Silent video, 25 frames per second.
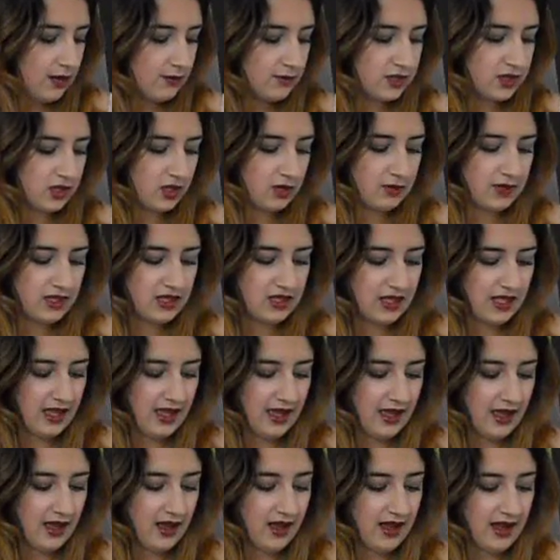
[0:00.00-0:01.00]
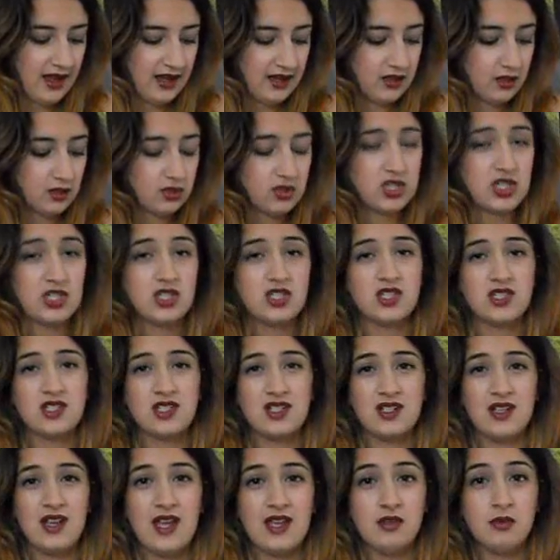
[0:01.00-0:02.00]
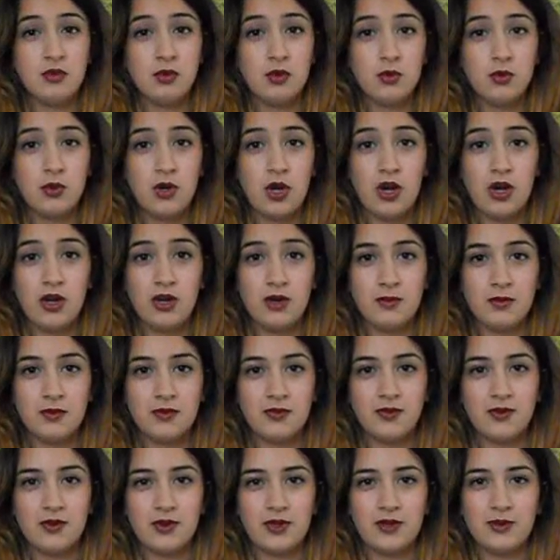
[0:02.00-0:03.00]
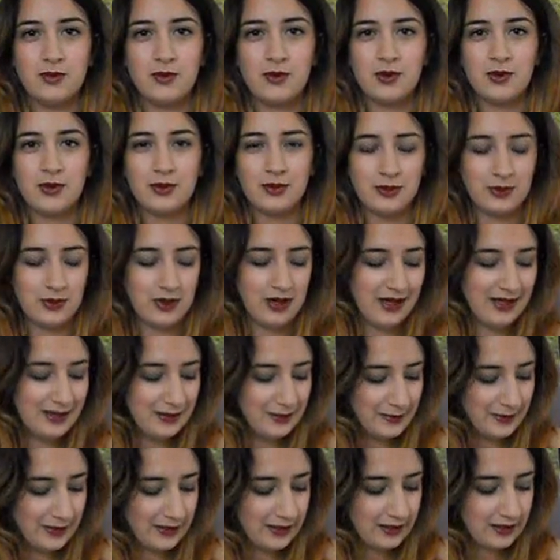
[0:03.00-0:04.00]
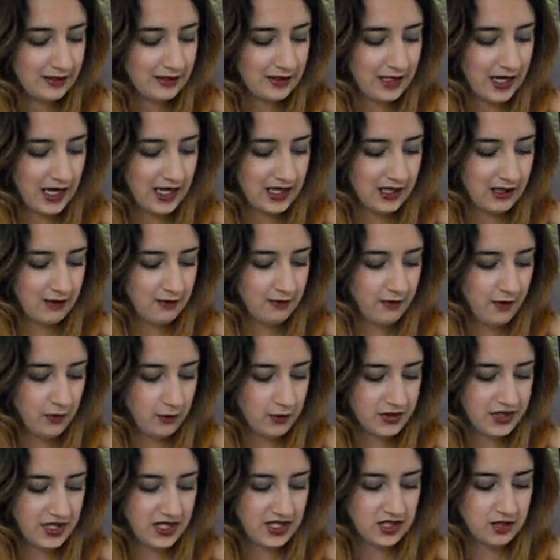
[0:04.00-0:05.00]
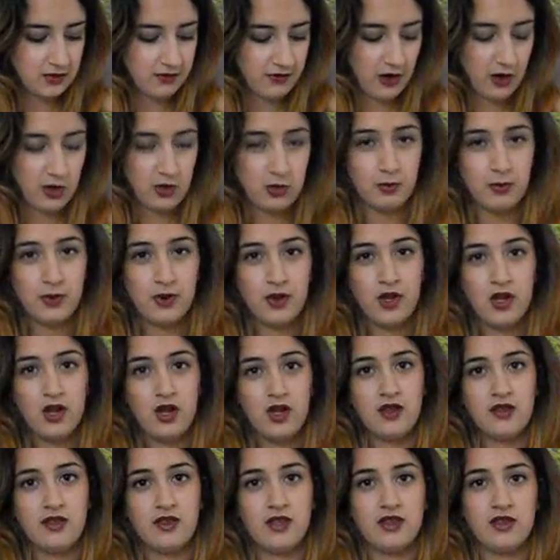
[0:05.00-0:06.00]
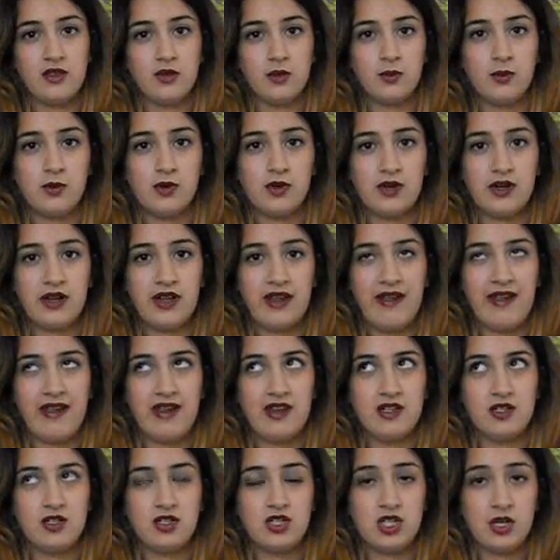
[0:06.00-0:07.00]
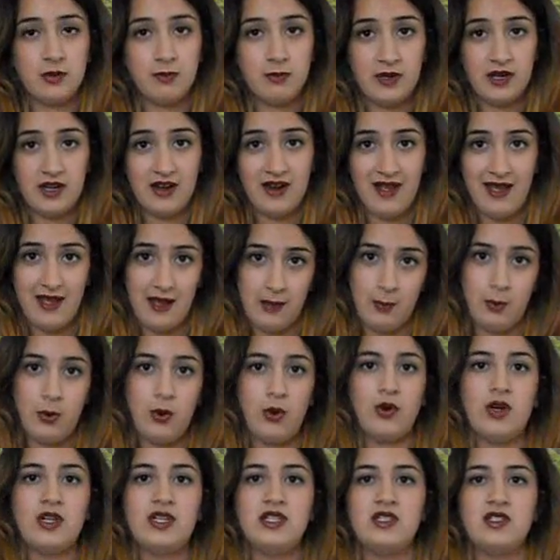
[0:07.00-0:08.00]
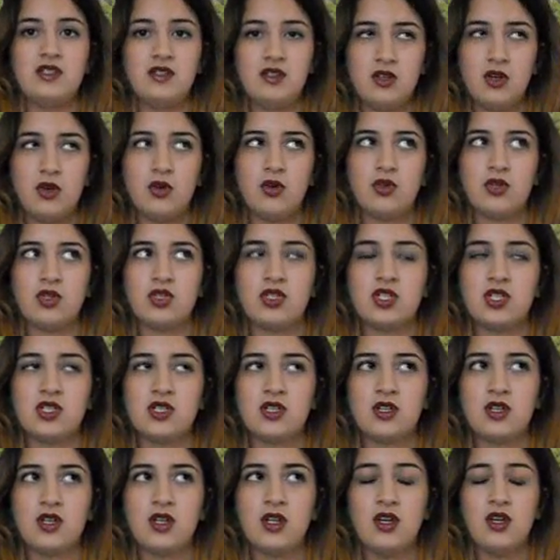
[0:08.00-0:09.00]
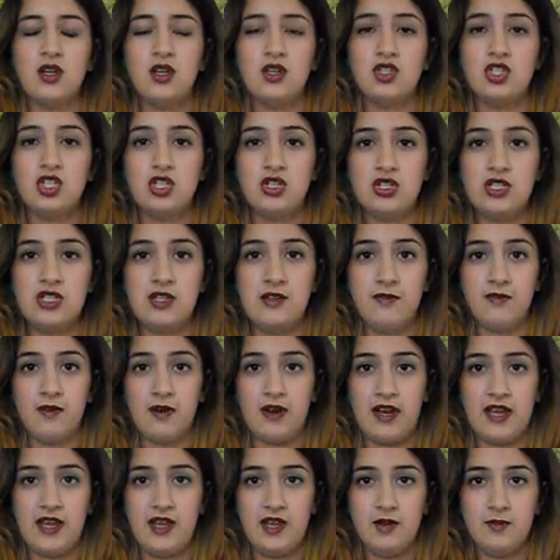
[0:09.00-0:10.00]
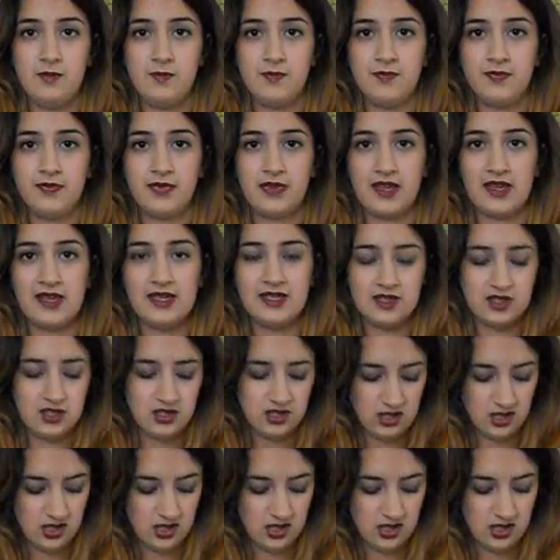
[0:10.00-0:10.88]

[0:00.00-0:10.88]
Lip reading: So I went there, and I'll just let you all know before you all get that false sense of hope that the one in Dublin airport is not duty-free. It's